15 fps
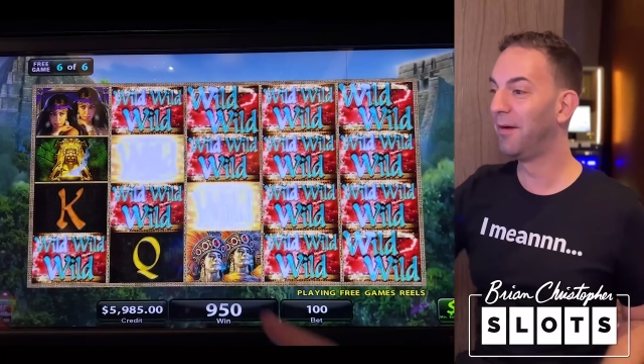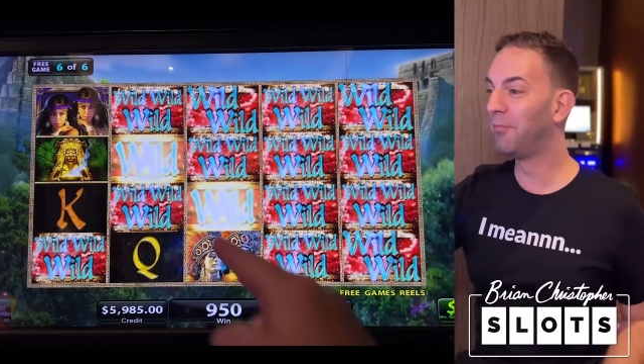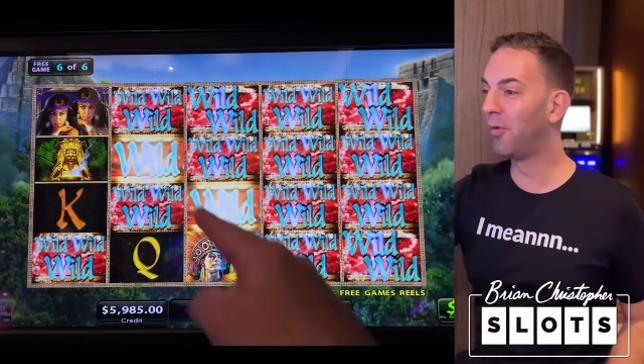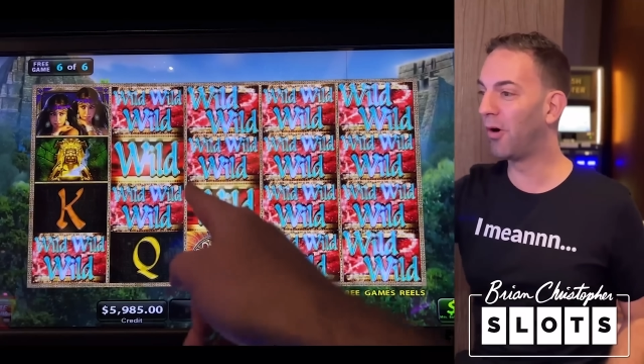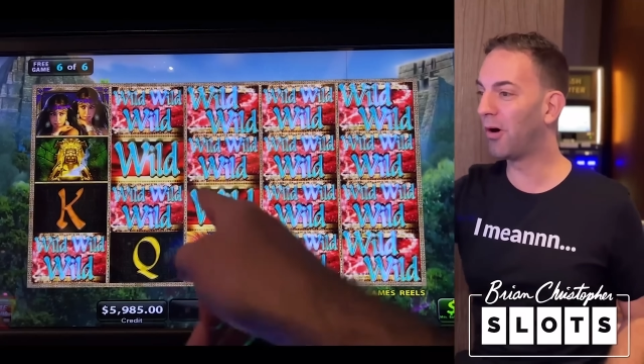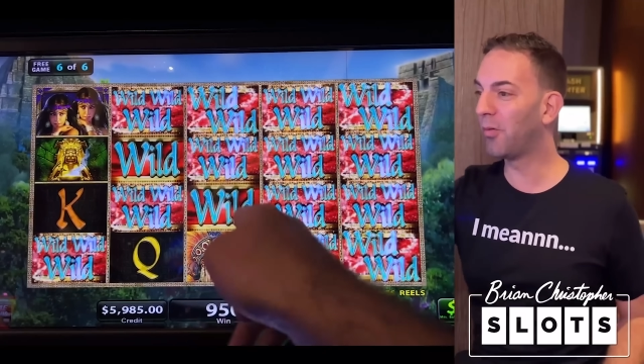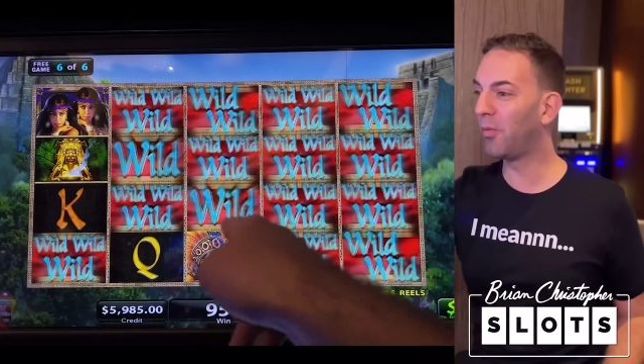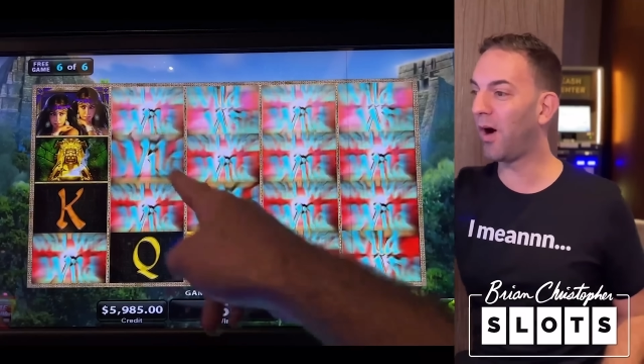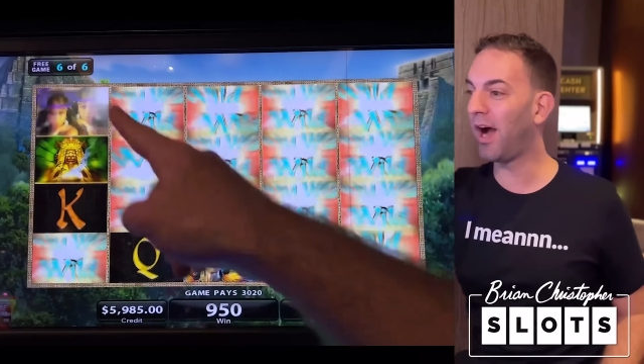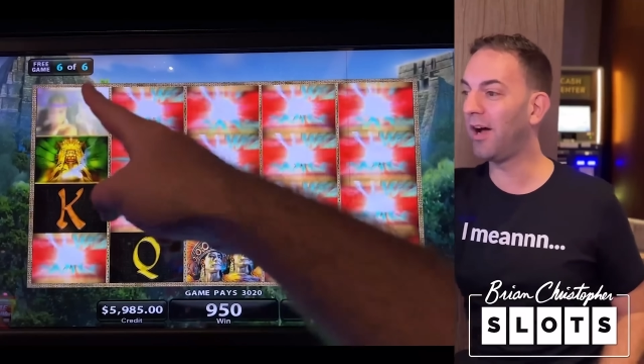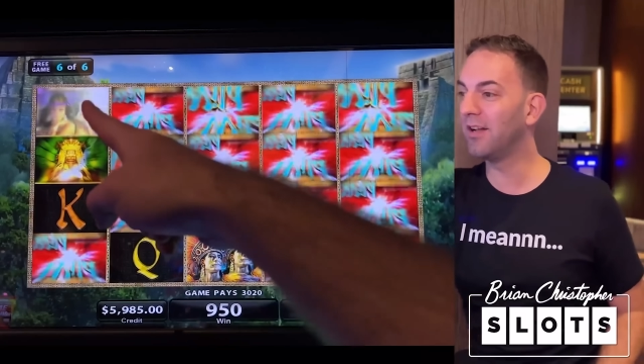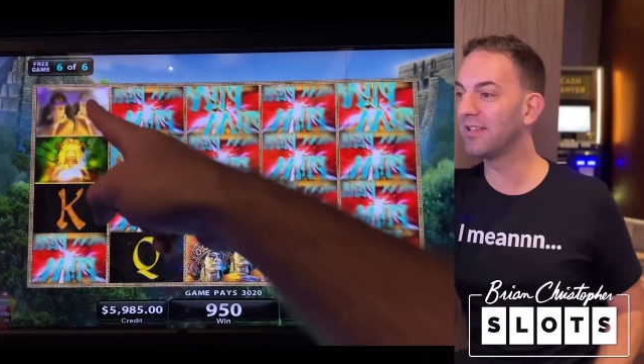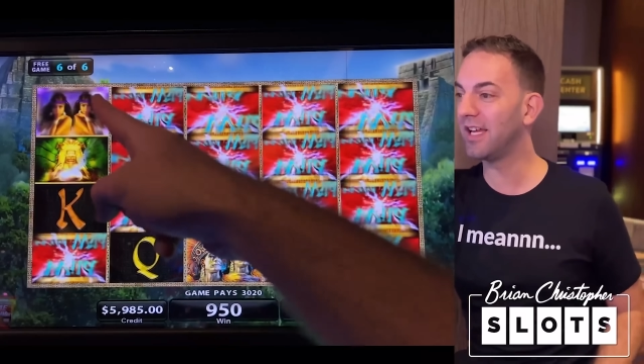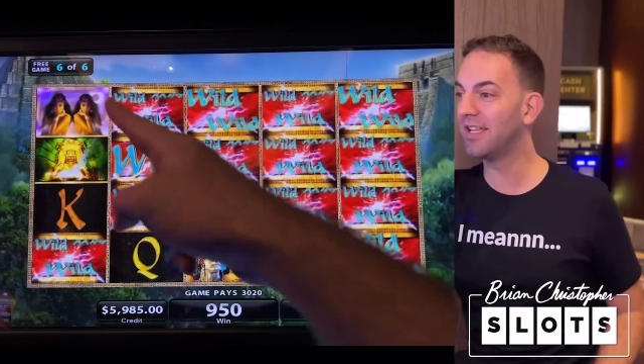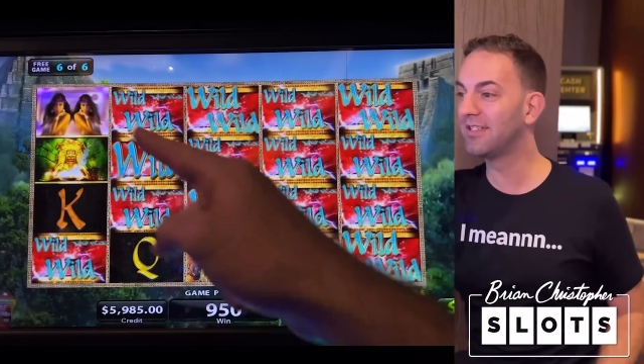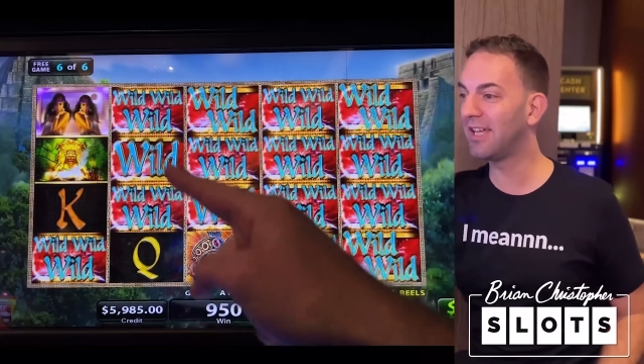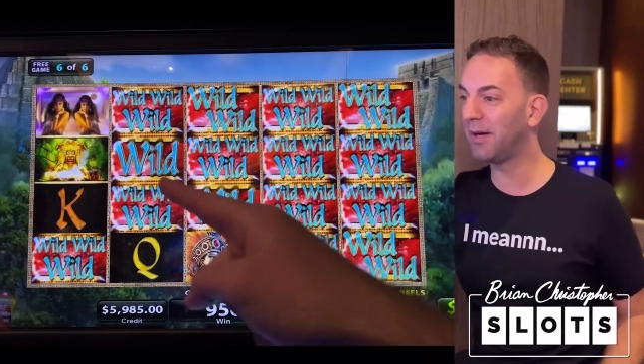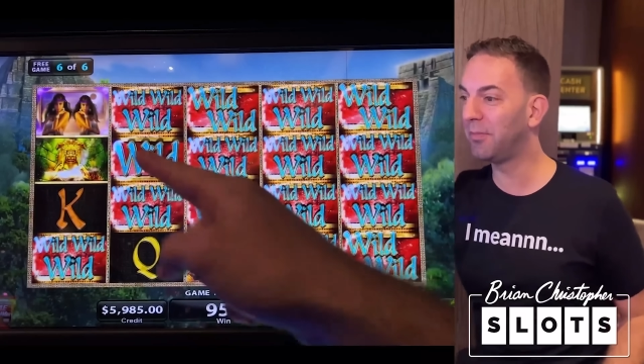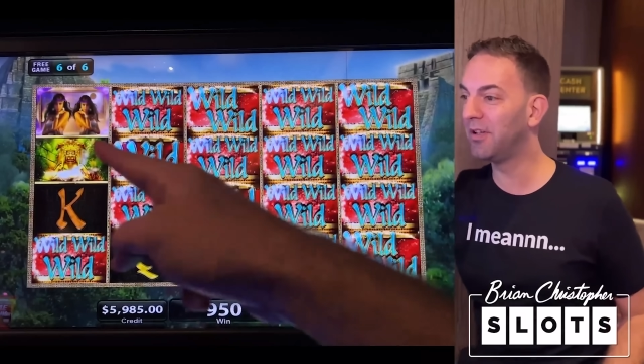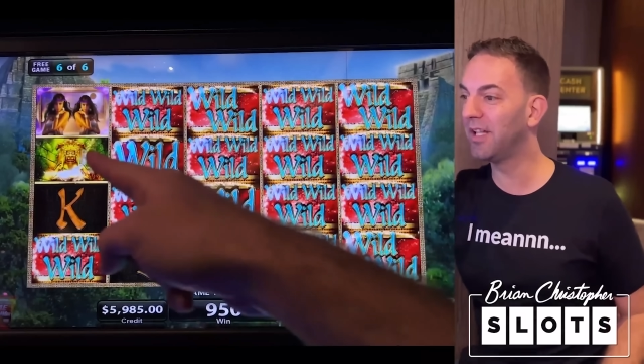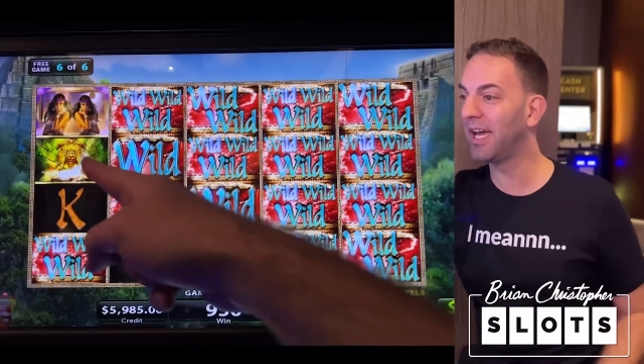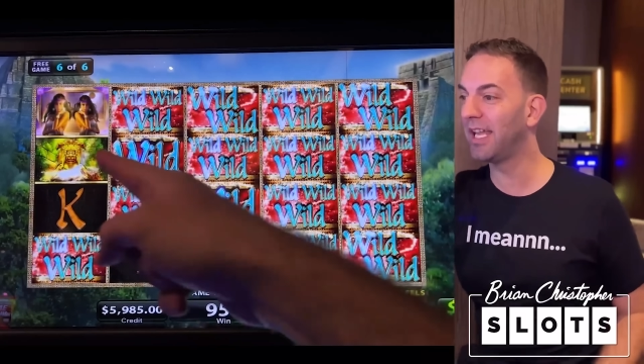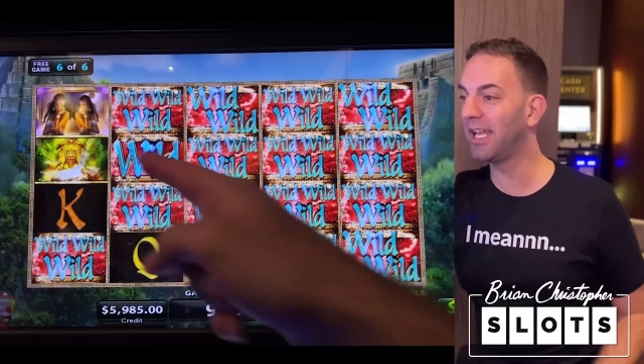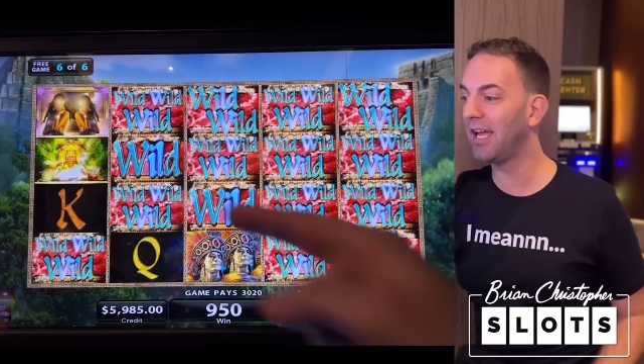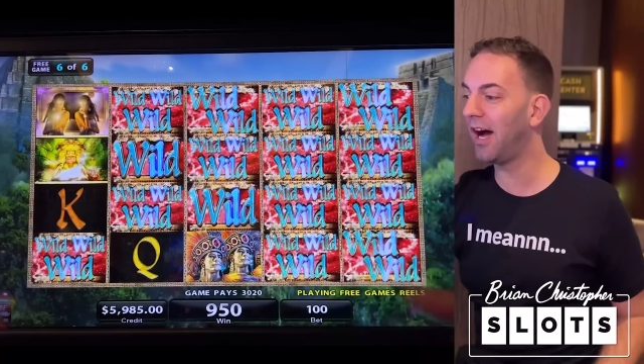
More wilds. A double lady.